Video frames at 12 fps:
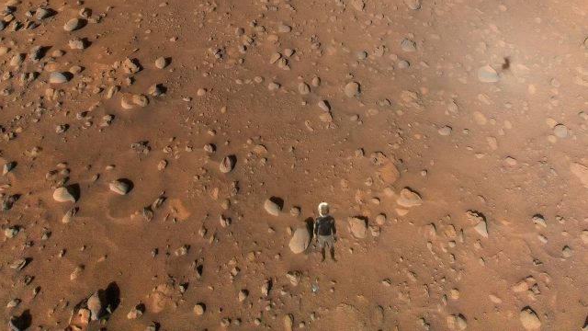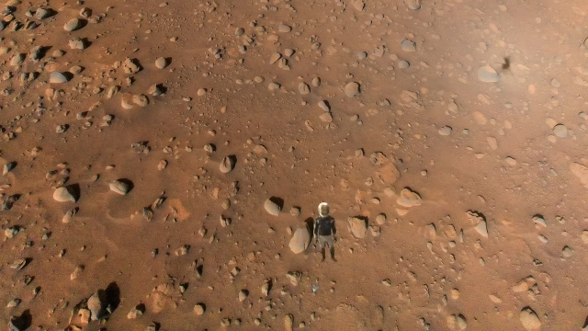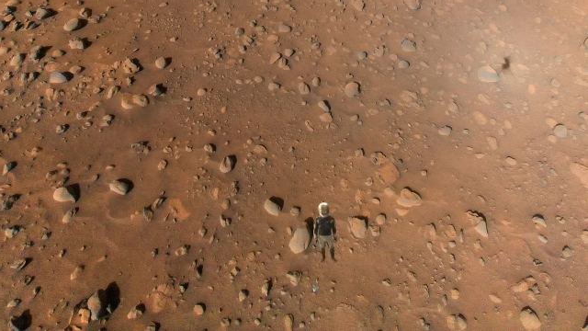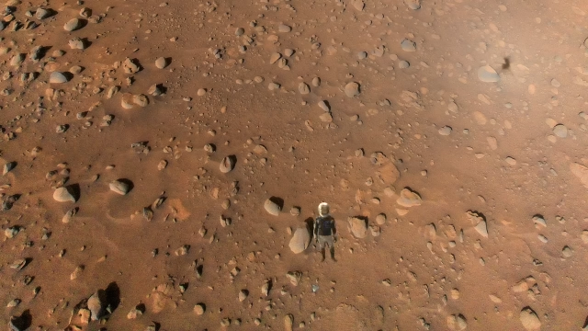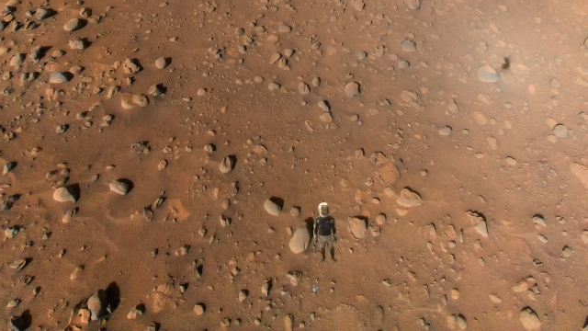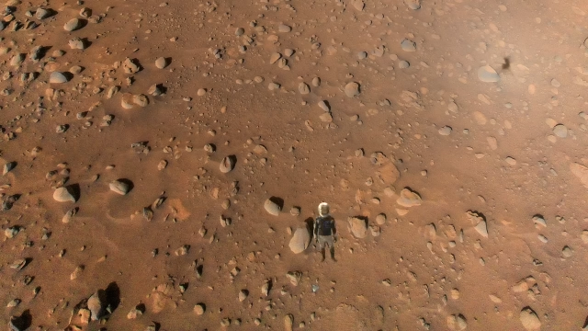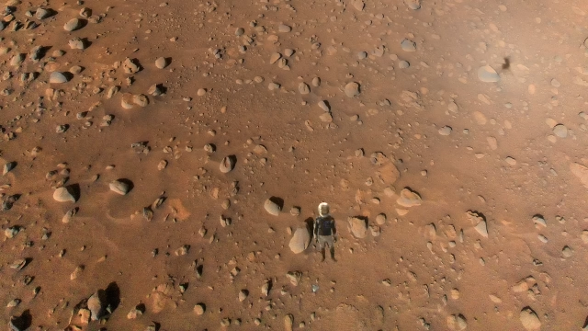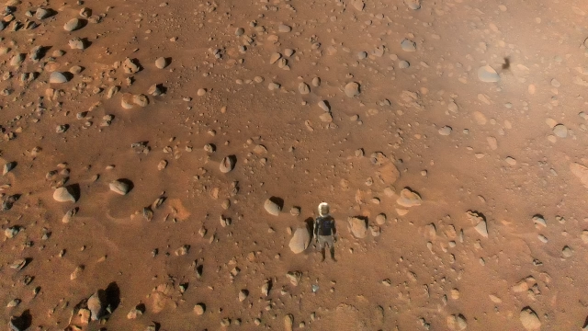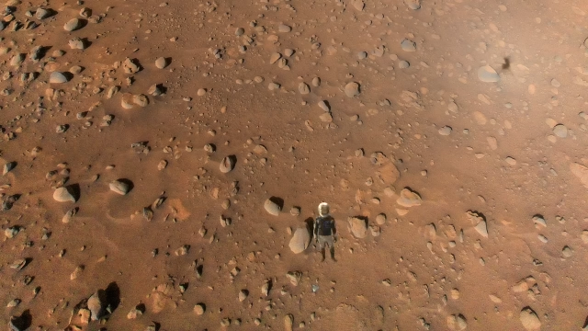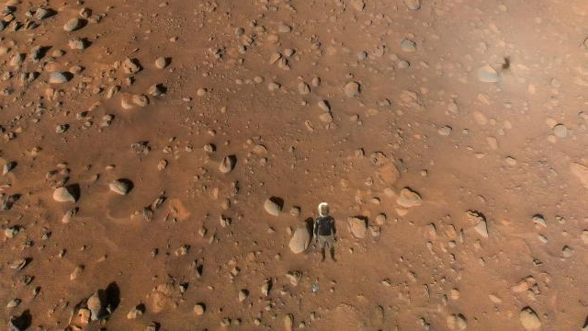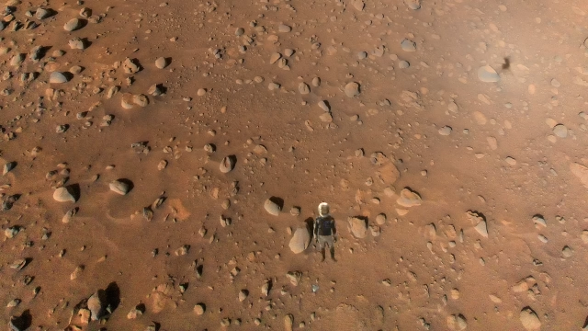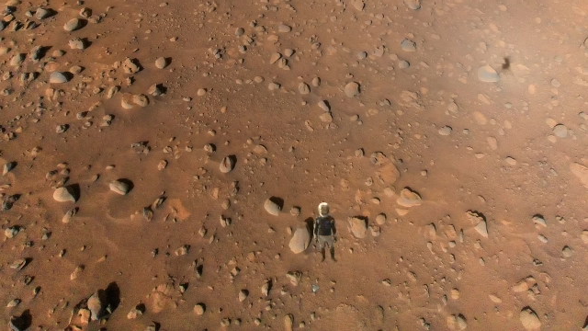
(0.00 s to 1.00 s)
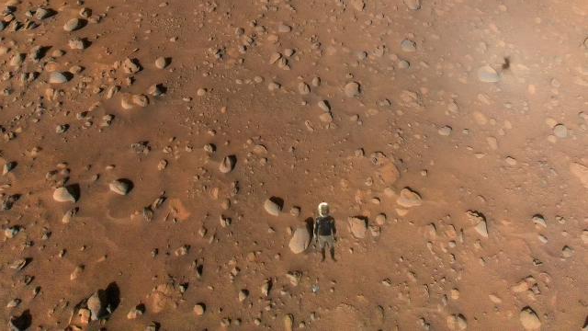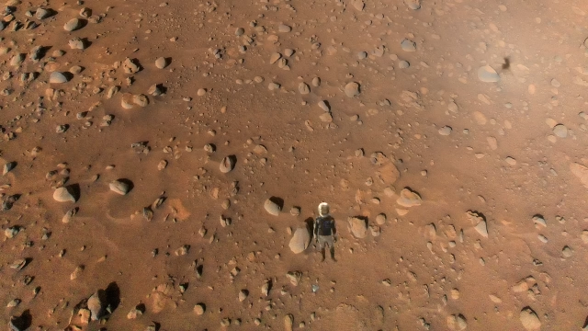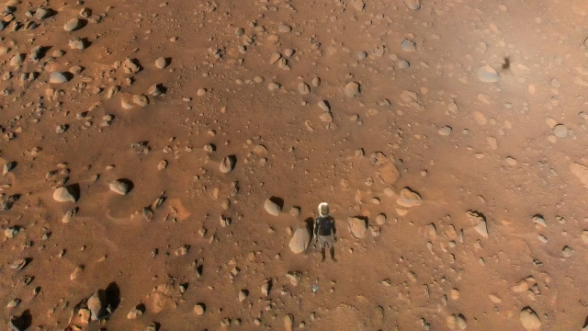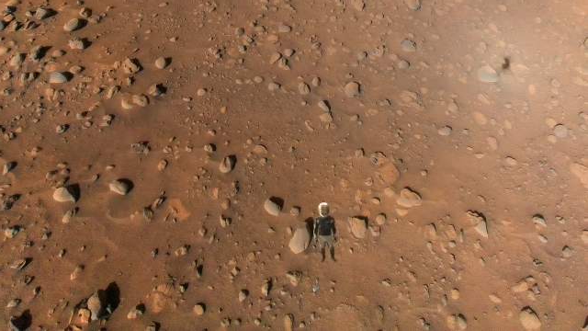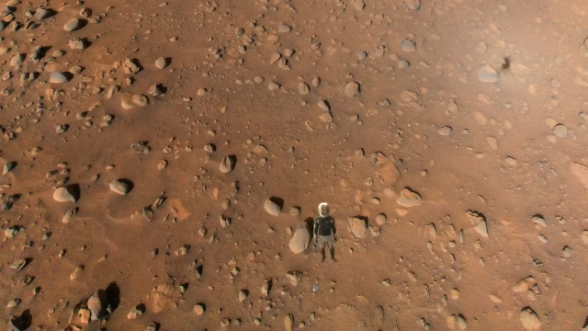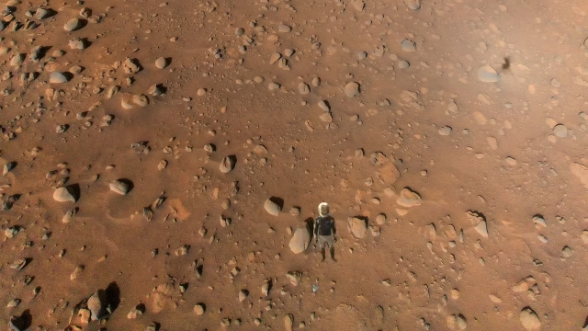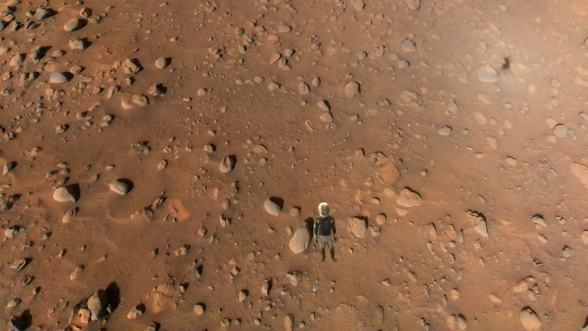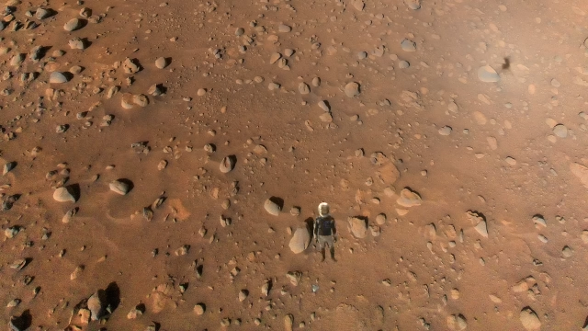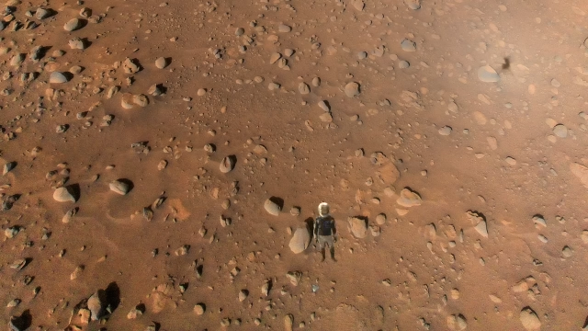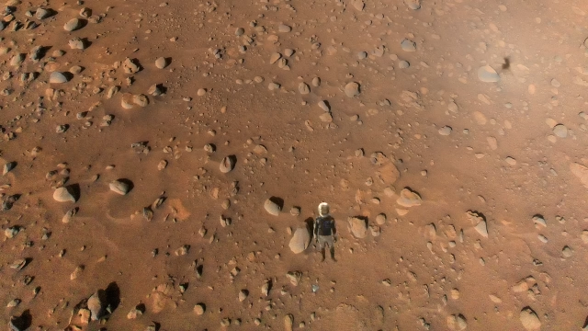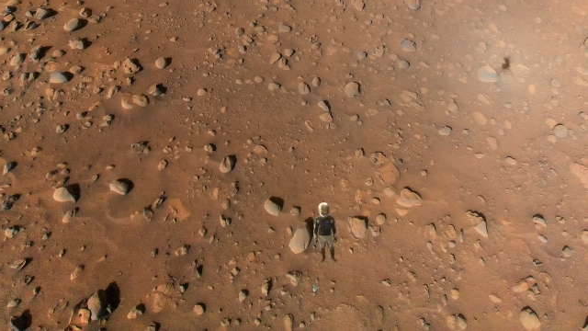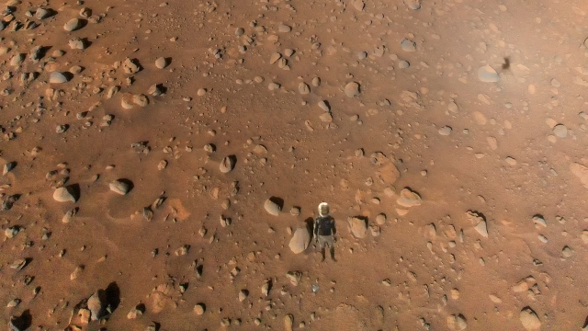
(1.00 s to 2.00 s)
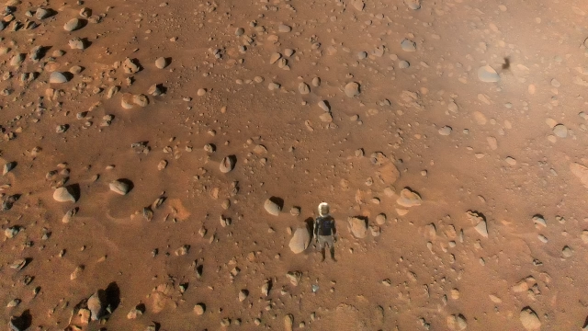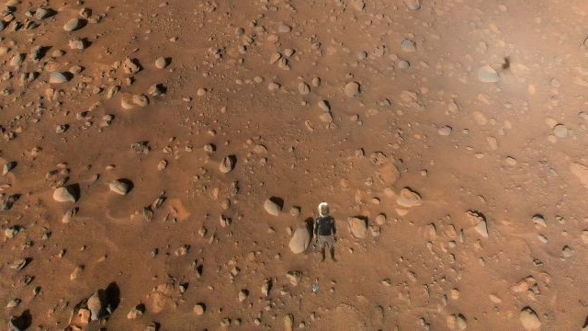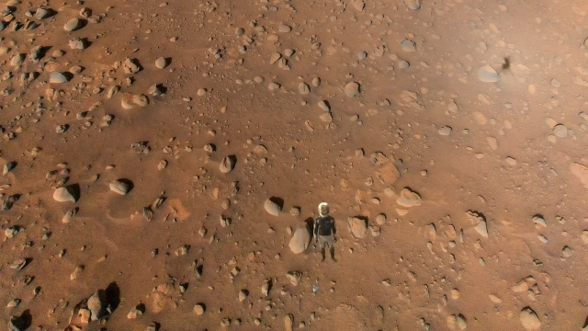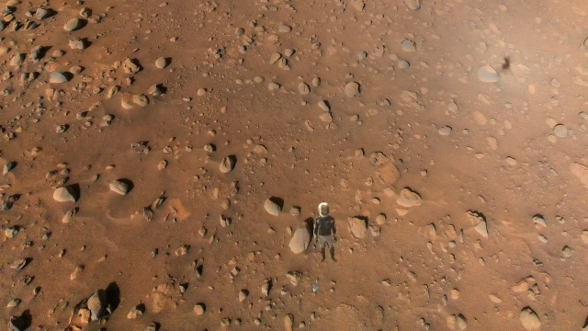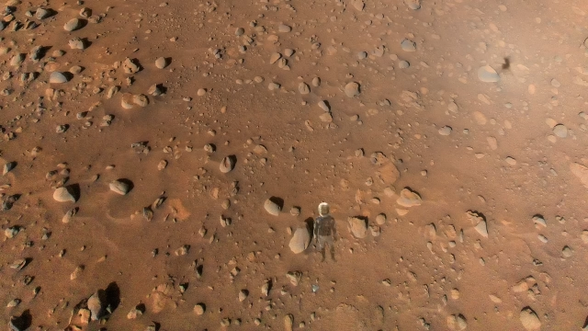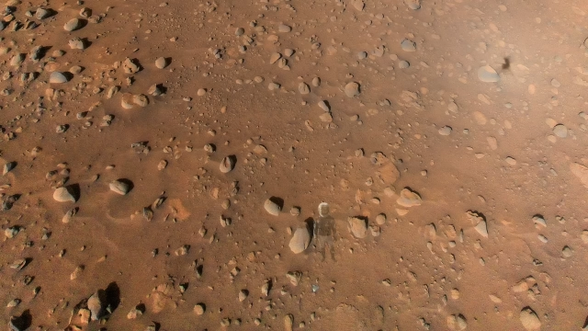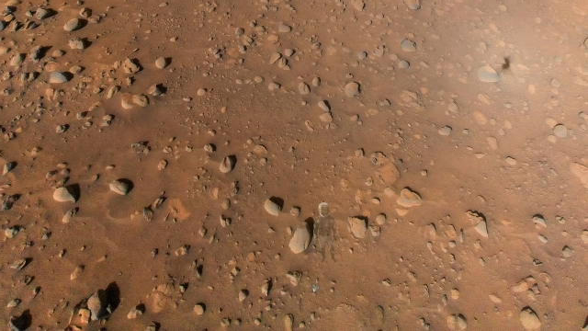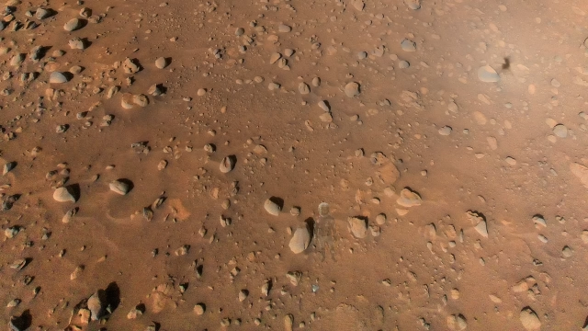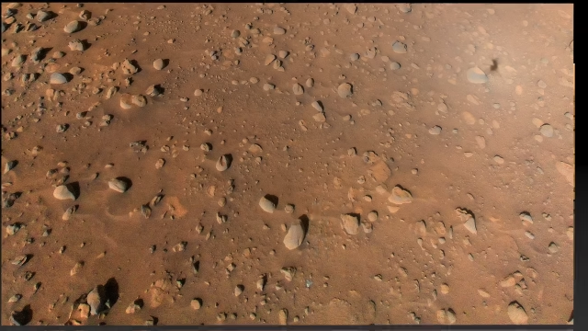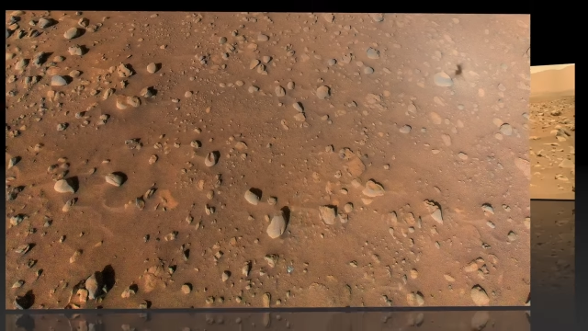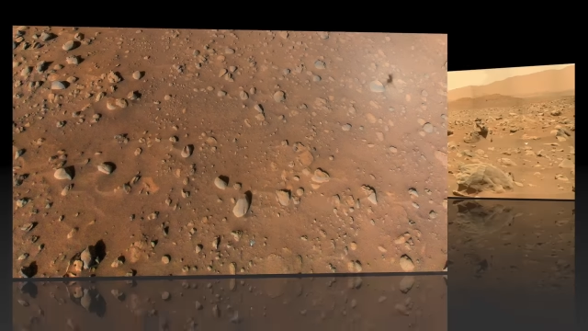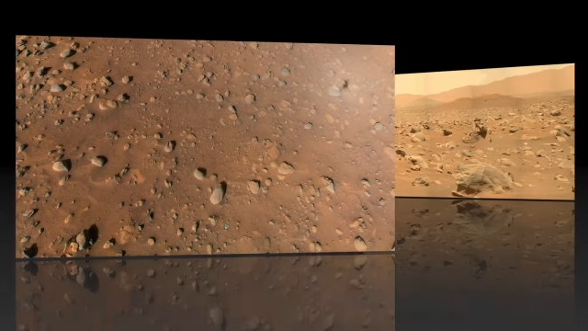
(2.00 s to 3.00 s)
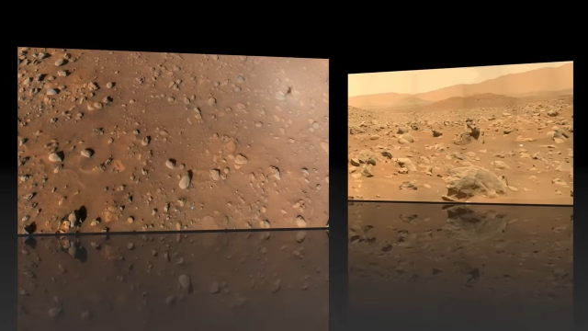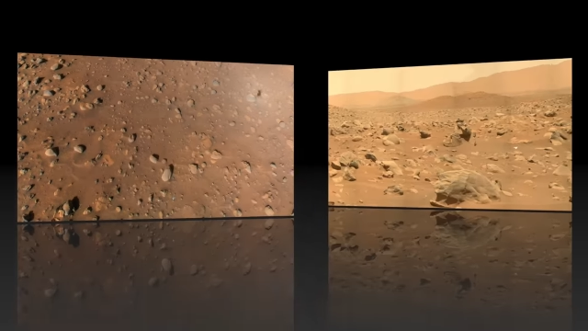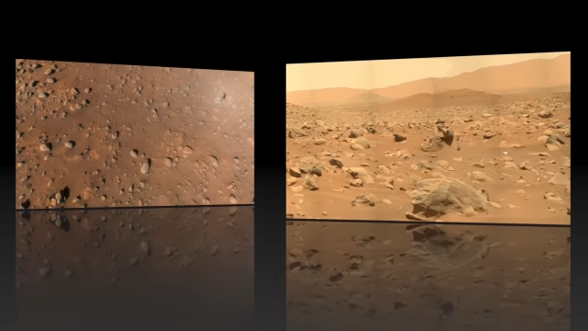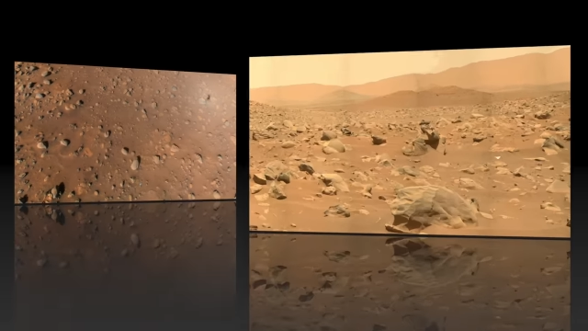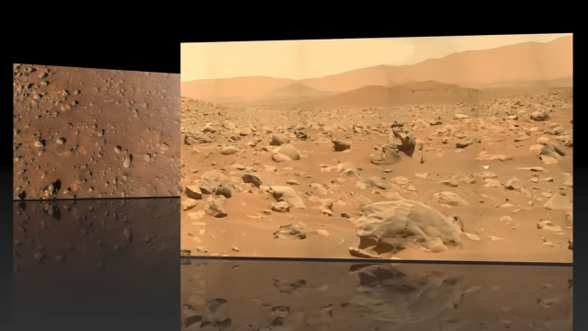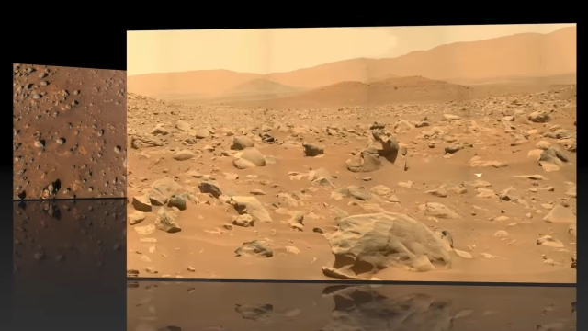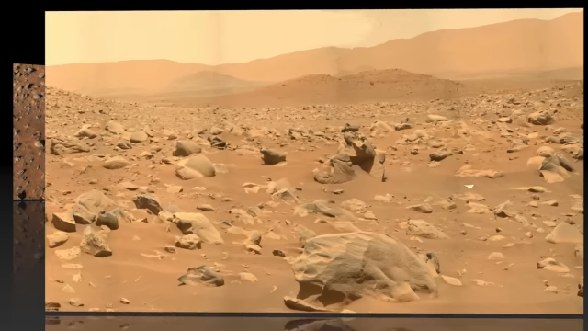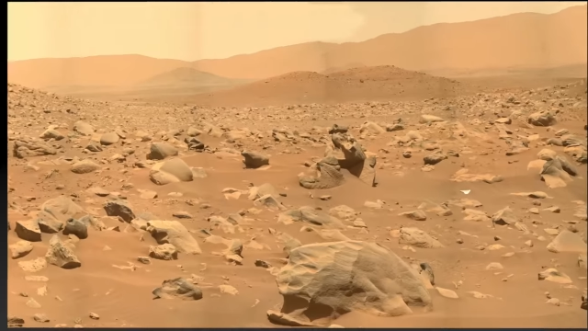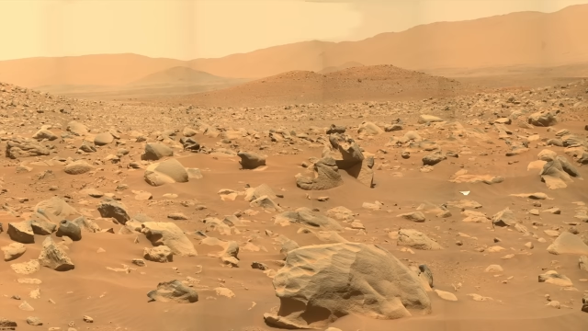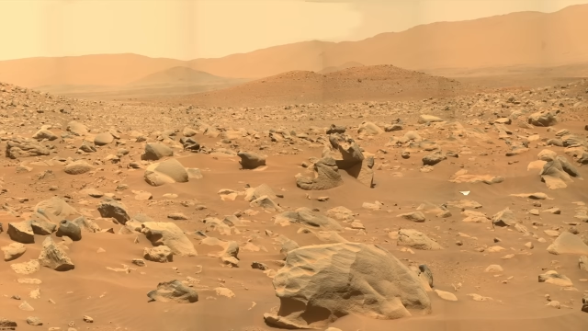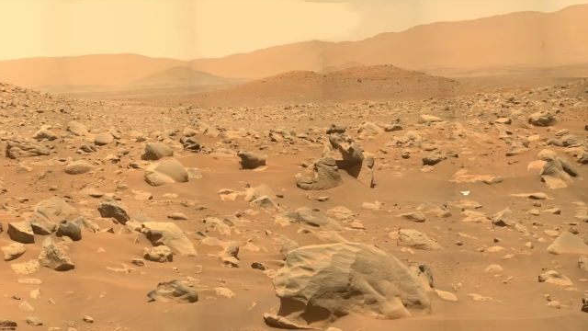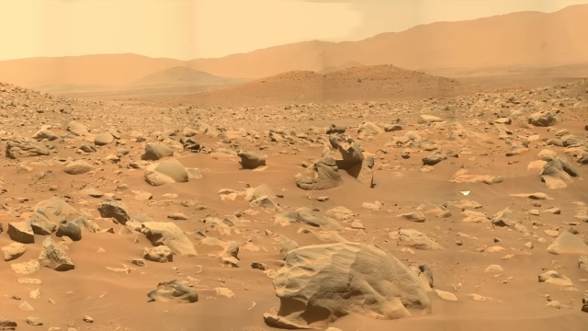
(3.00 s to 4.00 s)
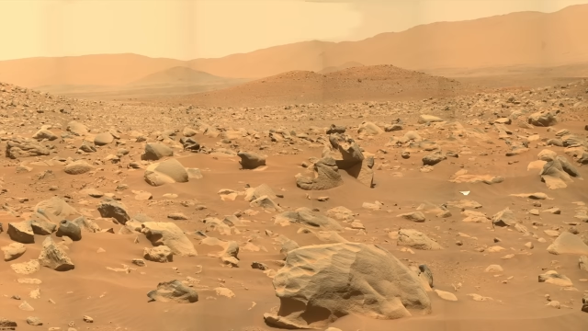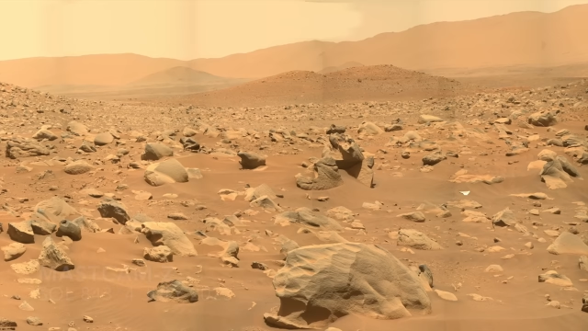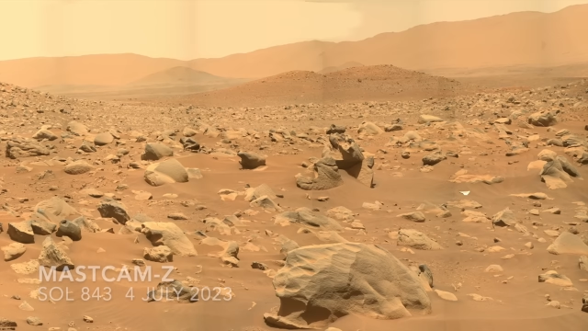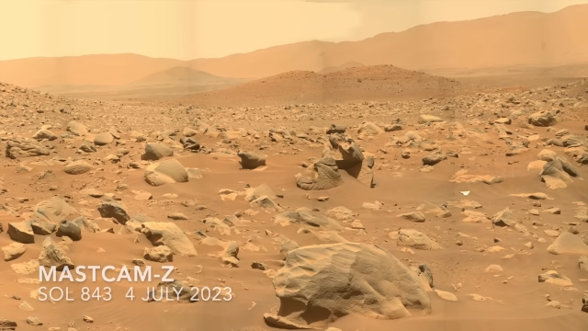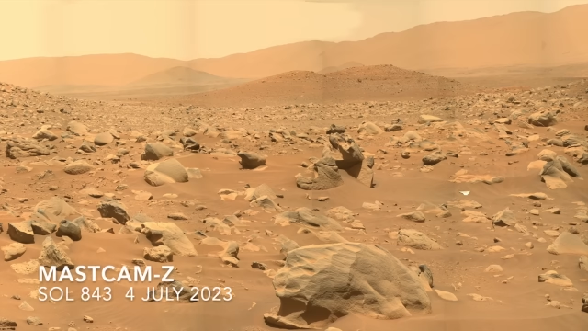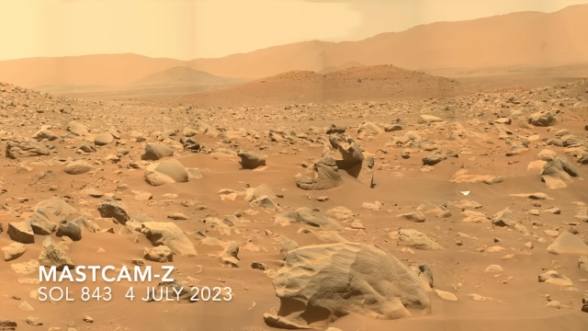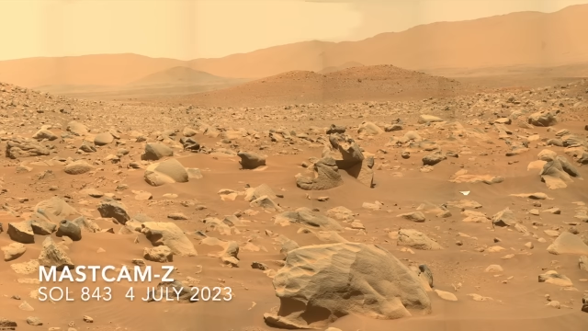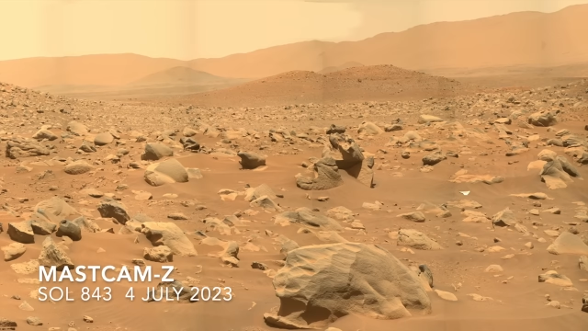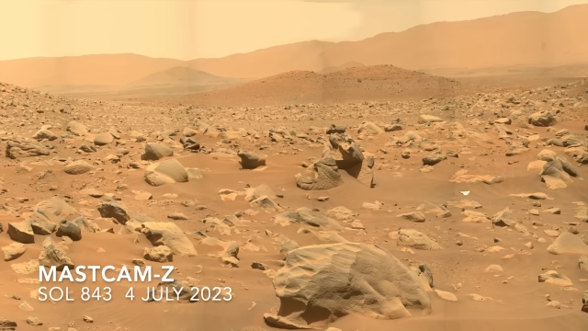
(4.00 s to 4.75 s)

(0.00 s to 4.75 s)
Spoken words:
Nobody's mouth can be seen.